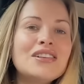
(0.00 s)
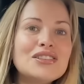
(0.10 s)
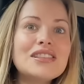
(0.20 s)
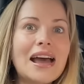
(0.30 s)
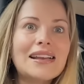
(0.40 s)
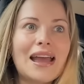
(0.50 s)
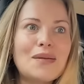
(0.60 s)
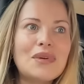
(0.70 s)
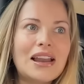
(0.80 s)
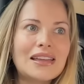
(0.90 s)
to that
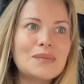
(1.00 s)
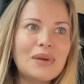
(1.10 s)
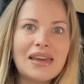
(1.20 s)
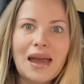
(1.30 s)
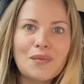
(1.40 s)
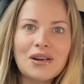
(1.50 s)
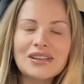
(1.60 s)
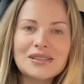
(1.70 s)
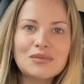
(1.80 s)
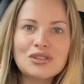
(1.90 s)
camera, like the big camera, because I'm